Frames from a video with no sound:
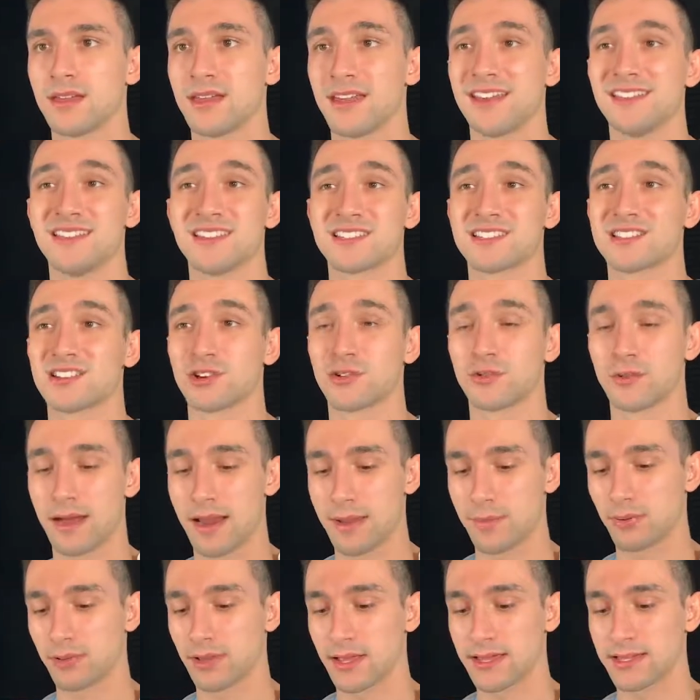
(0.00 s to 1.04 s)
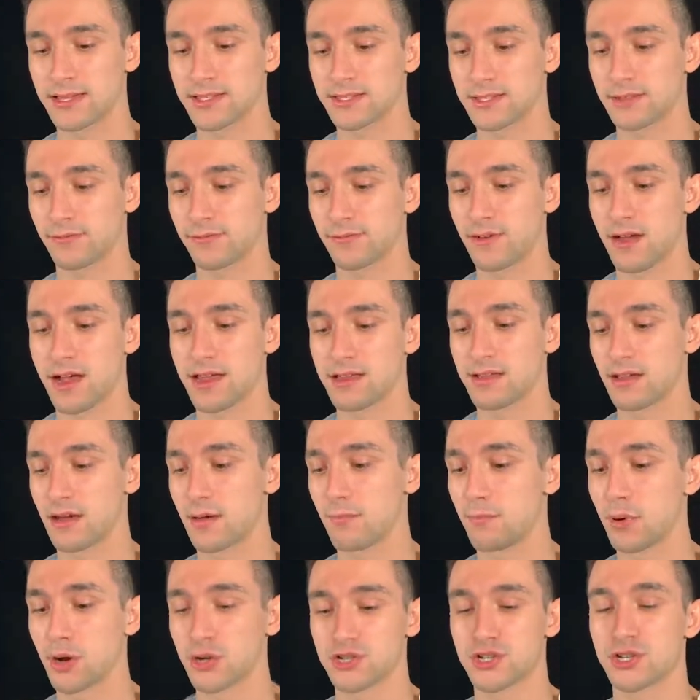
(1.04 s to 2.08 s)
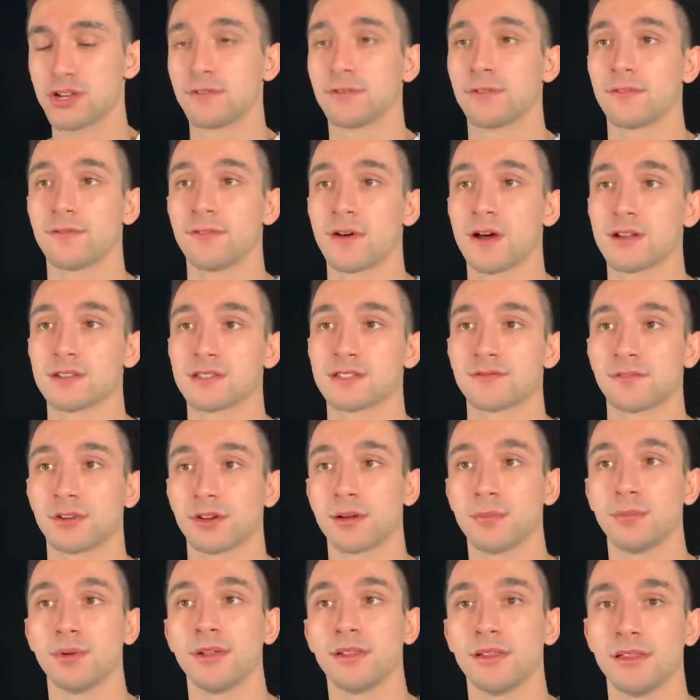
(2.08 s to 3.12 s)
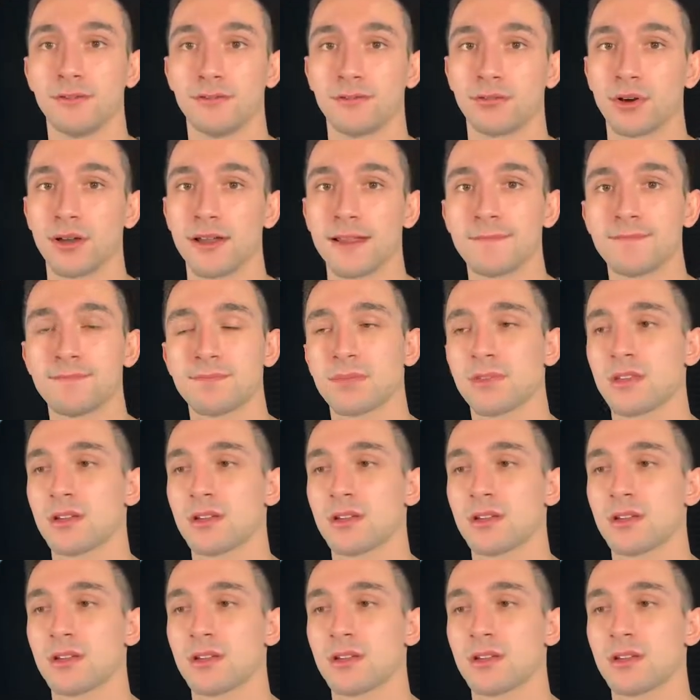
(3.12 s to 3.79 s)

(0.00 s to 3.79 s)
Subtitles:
And this is a great place to find a bunch of different fonts for completely free.